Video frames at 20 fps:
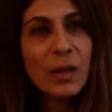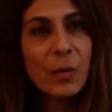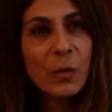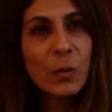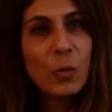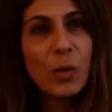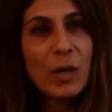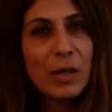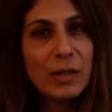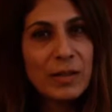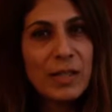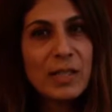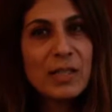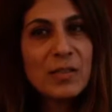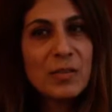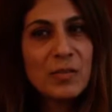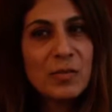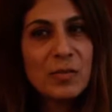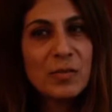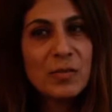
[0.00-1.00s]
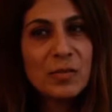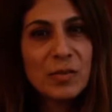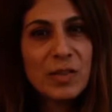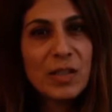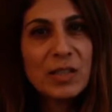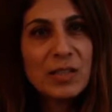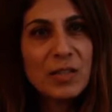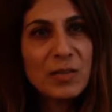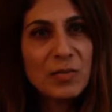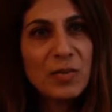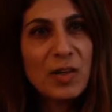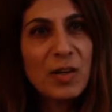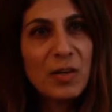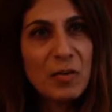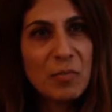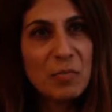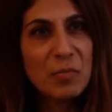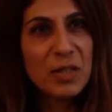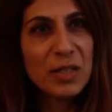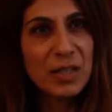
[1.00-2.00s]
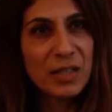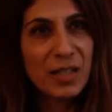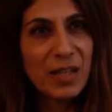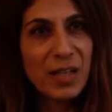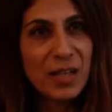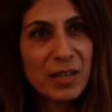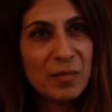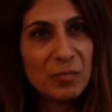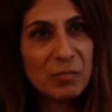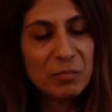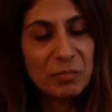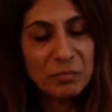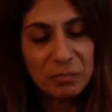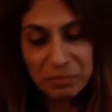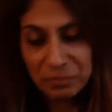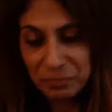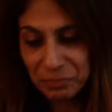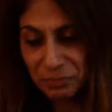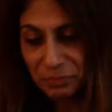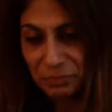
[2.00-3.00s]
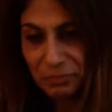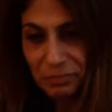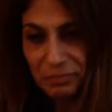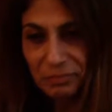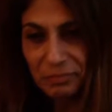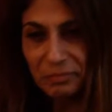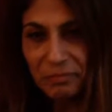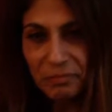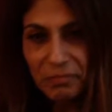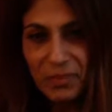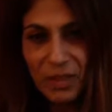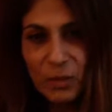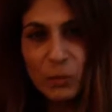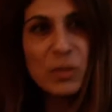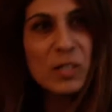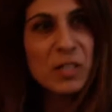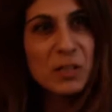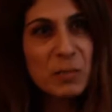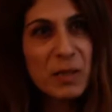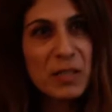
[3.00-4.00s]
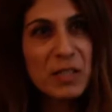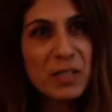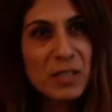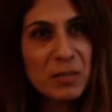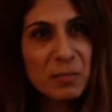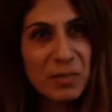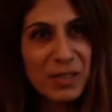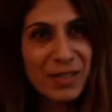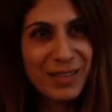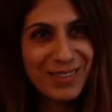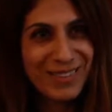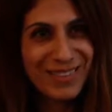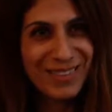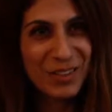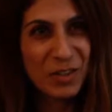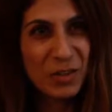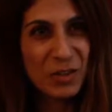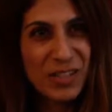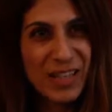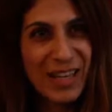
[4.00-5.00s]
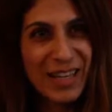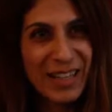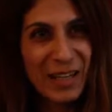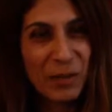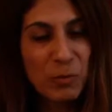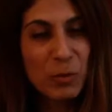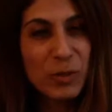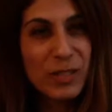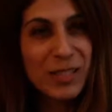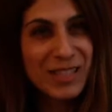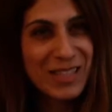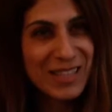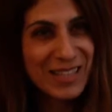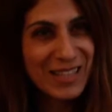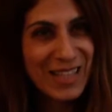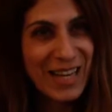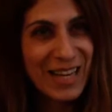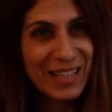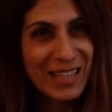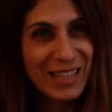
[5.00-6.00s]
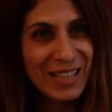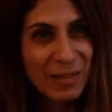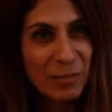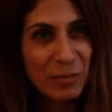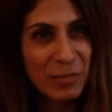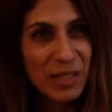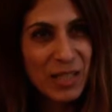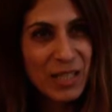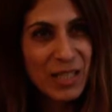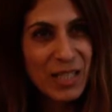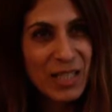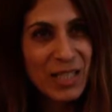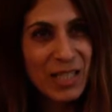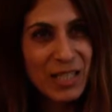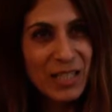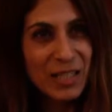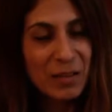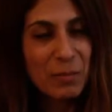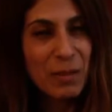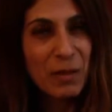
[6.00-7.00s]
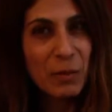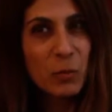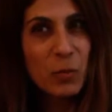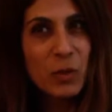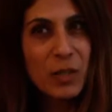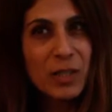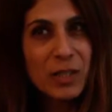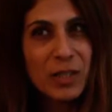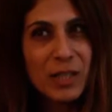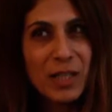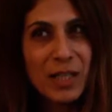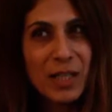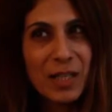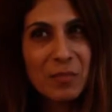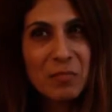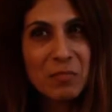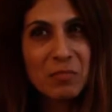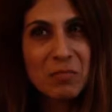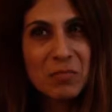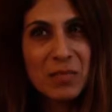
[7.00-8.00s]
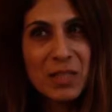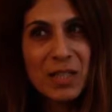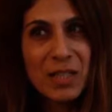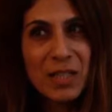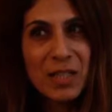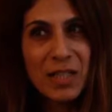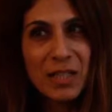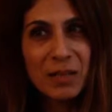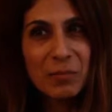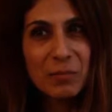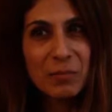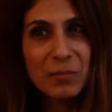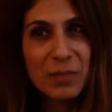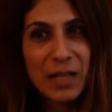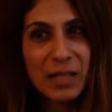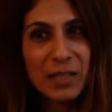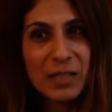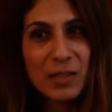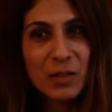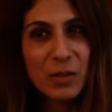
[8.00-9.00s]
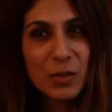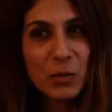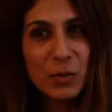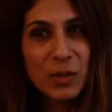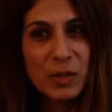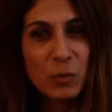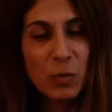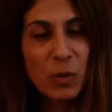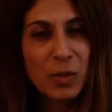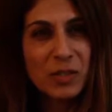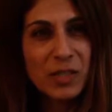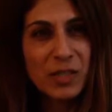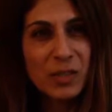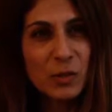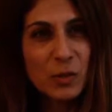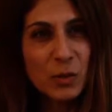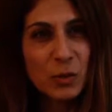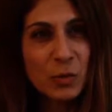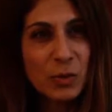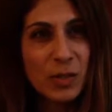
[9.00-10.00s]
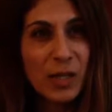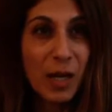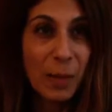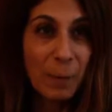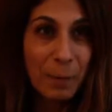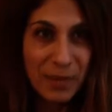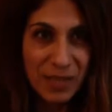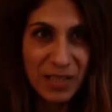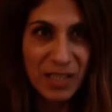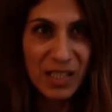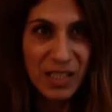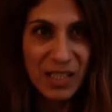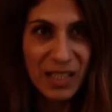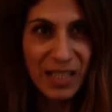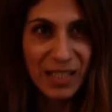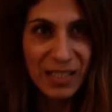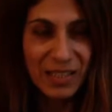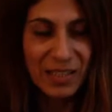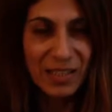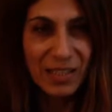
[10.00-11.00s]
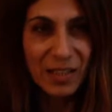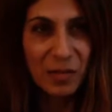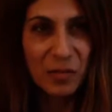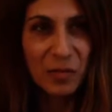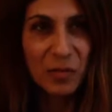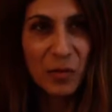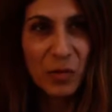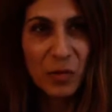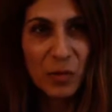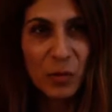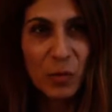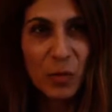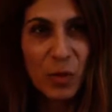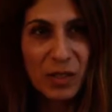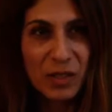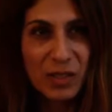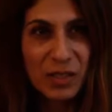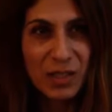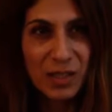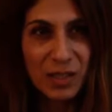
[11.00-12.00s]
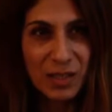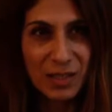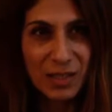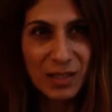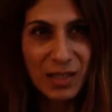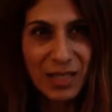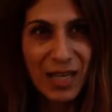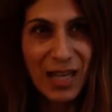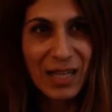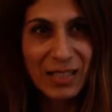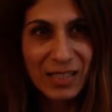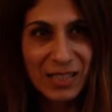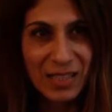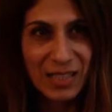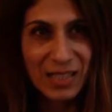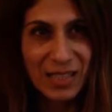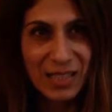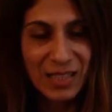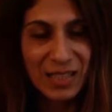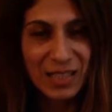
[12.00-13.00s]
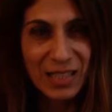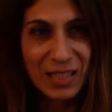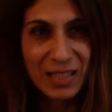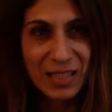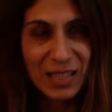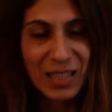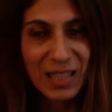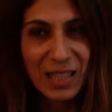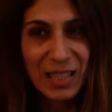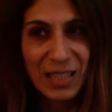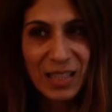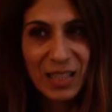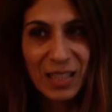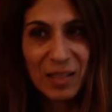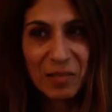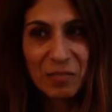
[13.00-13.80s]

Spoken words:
Well, that's a very big responsibility to take. I wouldn't say that my work has to do with wanting to compensate for what the Nazis did. I think,